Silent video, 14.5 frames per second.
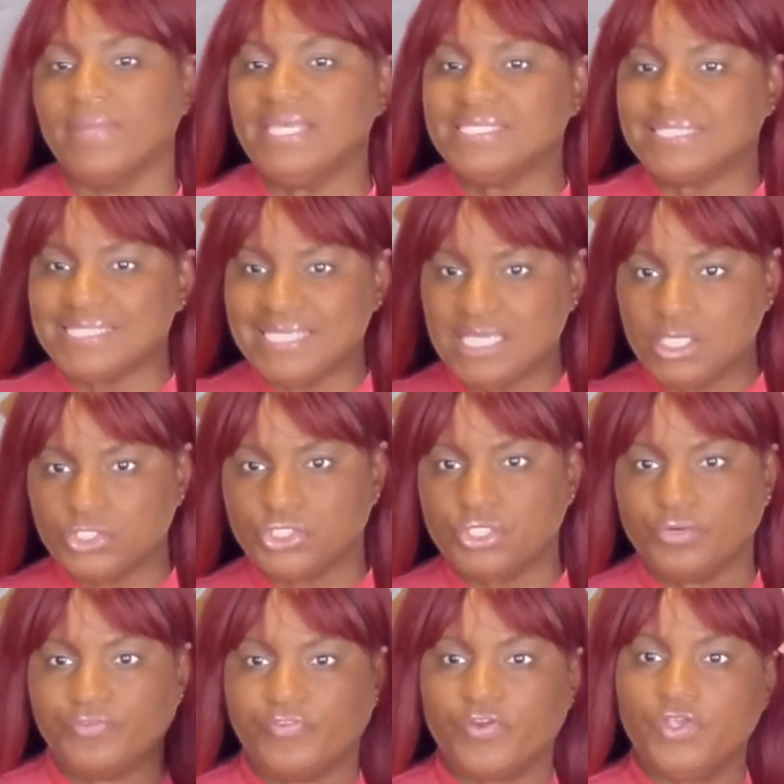it's
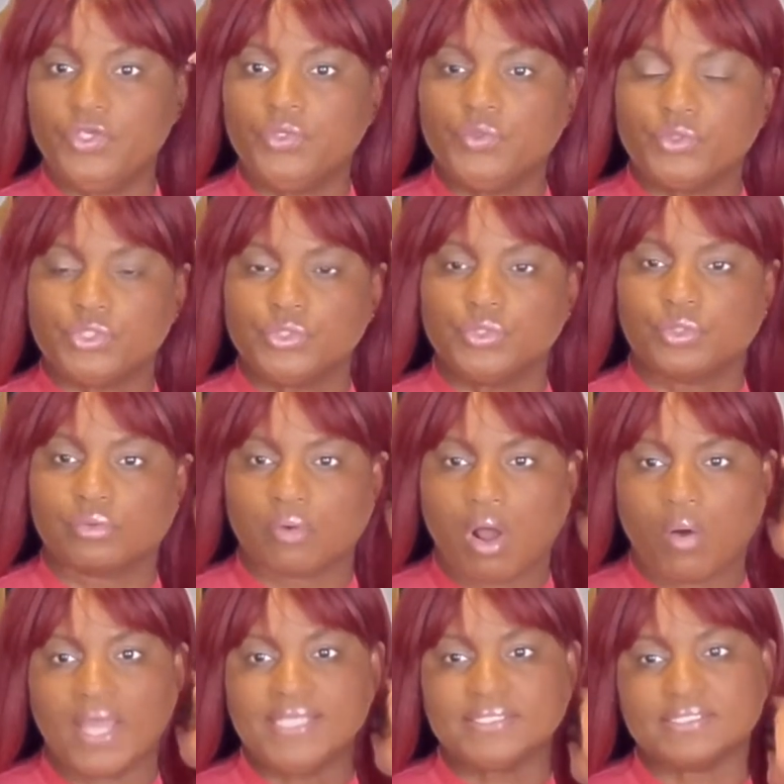easier for you to
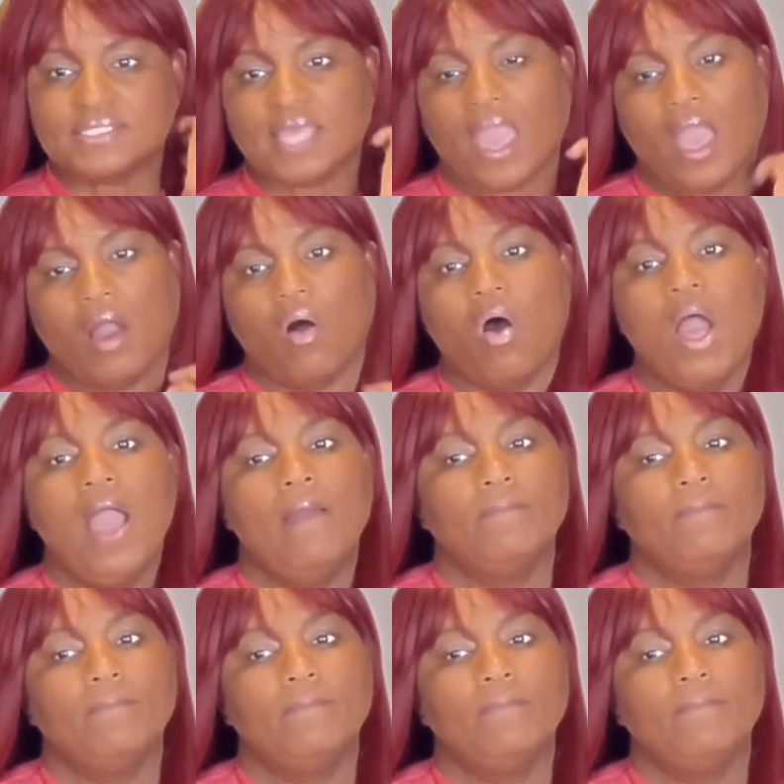grow and scale